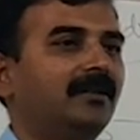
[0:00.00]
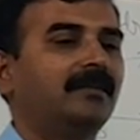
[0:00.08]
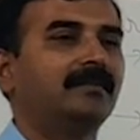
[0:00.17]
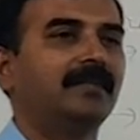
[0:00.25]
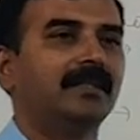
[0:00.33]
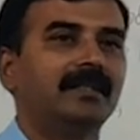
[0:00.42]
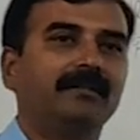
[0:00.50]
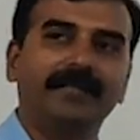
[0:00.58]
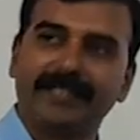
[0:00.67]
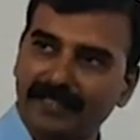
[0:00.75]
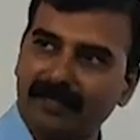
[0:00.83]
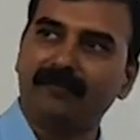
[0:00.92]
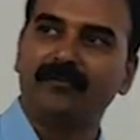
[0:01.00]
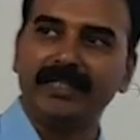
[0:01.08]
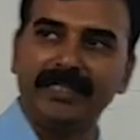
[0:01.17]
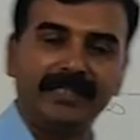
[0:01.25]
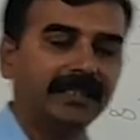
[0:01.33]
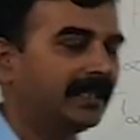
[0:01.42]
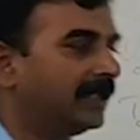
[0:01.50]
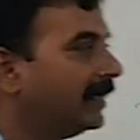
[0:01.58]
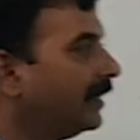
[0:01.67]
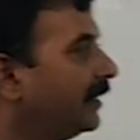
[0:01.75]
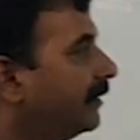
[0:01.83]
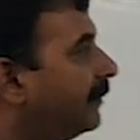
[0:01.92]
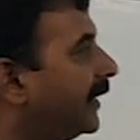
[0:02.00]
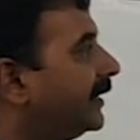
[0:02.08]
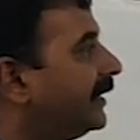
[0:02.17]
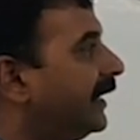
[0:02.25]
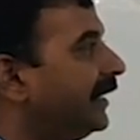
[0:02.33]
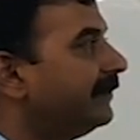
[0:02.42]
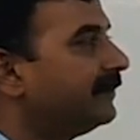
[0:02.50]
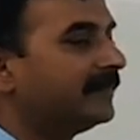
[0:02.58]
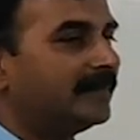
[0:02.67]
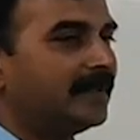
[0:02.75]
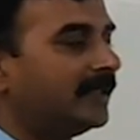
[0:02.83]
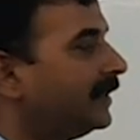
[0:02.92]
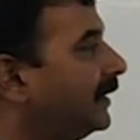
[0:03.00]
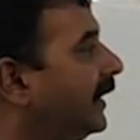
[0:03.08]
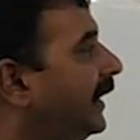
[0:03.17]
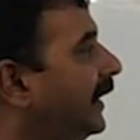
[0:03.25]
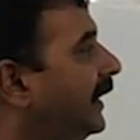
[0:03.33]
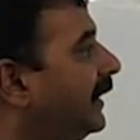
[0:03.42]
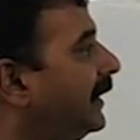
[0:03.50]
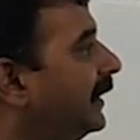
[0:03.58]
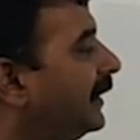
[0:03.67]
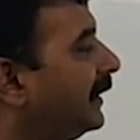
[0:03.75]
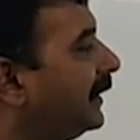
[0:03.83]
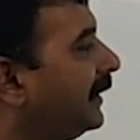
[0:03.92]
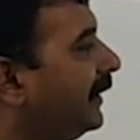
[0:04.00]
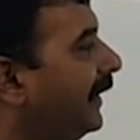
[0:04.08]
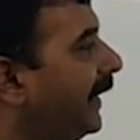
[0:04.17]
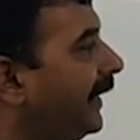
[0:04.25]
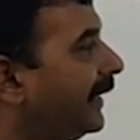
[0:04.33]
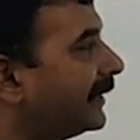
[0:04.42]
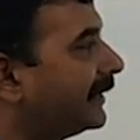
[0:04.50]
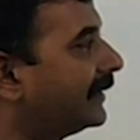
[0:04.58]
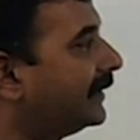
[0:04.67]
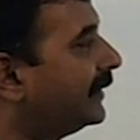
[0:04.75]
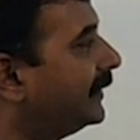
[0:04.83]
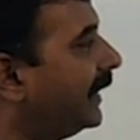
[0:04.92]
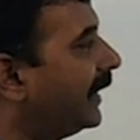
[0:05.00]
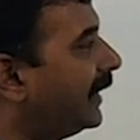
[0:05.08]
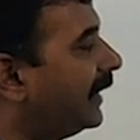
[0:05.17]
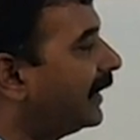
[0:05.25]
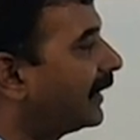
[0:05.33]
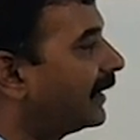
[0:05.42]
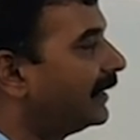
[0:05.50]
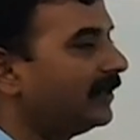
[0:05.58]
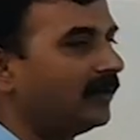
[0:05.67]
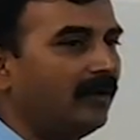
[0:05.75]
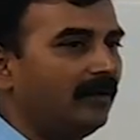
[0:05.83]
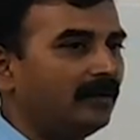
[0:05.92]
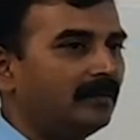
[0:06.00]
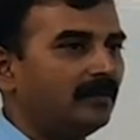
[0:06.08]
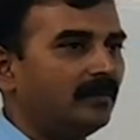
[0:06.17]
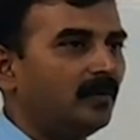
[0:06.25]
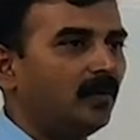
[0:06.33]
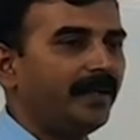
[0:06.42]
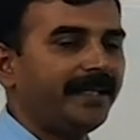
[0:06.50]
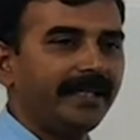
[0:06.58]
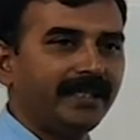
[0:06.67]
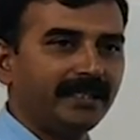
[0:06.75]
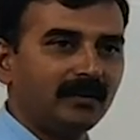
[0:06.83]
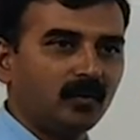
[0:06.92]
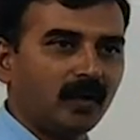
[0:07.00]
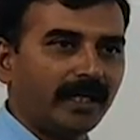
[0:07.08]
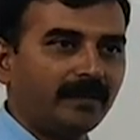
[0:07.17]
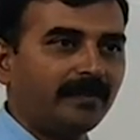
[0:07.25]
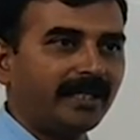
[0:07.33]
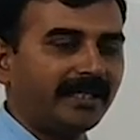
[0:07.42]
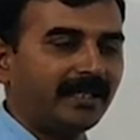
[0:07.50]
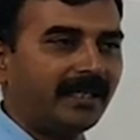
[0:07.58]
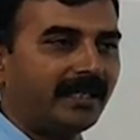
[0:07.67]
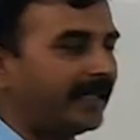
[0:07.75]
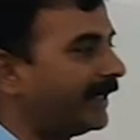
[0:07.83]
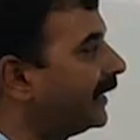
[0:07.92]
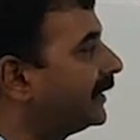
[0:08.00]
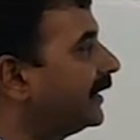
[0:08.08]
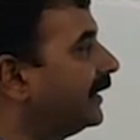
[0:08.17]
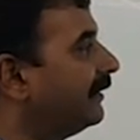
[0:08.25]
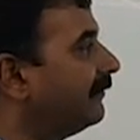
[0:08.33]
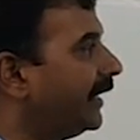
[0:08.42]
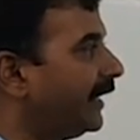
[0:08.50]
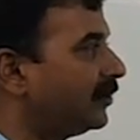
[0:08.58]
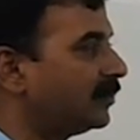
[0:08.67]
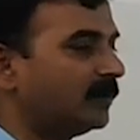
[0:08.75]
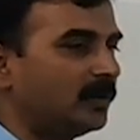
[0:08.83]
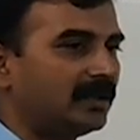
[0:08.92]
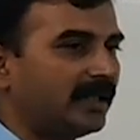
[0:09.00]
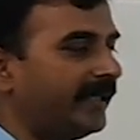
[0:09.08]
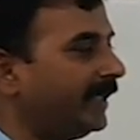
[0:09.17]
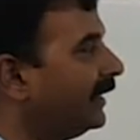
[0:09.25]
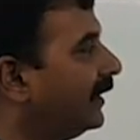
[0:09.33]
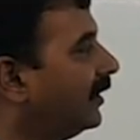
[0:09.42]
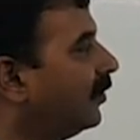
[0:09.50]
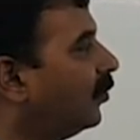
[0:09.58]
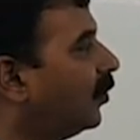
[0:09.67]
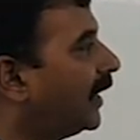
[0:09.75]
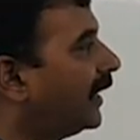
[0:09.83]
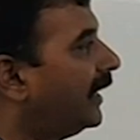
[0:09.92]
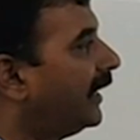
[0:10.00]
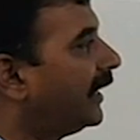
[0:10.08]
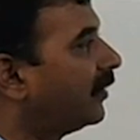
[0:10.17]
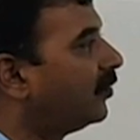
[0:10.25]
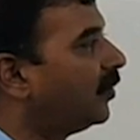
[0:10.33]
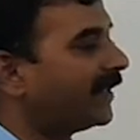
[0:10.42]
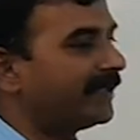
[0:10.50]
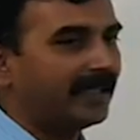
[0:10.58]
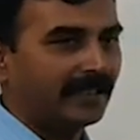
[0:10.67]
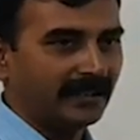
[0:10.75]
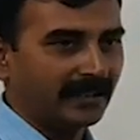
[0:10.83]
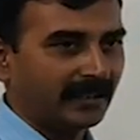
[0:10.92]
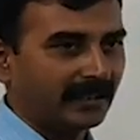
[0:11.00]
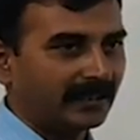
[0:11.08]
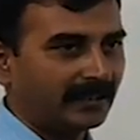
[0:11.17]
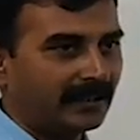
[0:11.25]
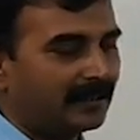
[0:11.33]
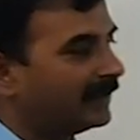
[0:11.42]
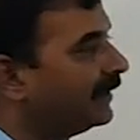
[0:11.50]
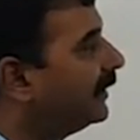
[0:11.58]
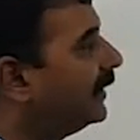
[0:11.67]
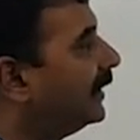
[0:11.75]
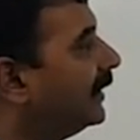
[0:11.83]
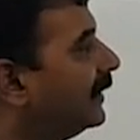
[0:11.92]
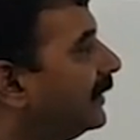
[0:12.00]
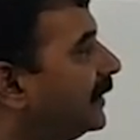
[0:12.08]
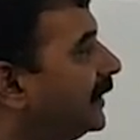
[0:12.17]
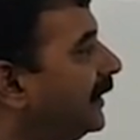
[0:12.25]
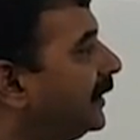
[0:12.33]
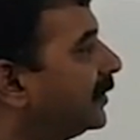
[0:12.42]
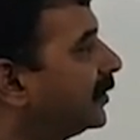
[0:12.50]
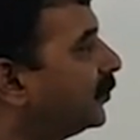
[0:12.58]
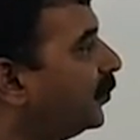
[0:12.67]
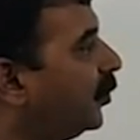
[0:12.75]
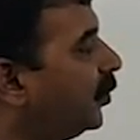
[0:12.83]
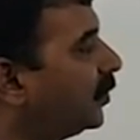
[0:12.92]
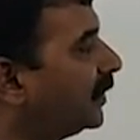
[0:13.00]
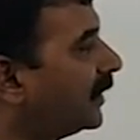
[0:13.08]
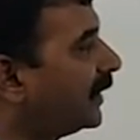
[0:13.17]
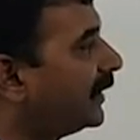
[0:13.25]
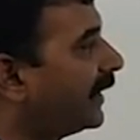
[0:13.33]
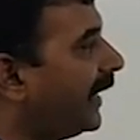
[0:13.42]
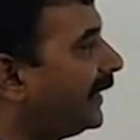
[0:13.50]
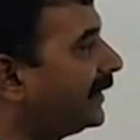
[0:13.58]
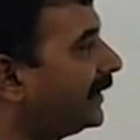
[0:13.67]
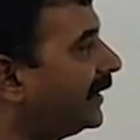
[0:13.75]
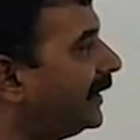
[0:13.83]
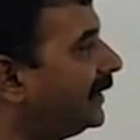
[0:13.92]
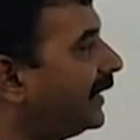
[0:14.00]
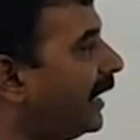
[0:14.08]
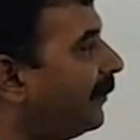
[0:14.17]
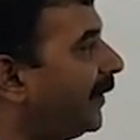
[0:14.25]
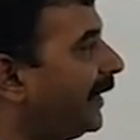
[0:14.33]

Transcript: very roughly. But see, the layers, they are moving in one particular direction very smoothly, one layer over the other. See, this smooth transition is happening,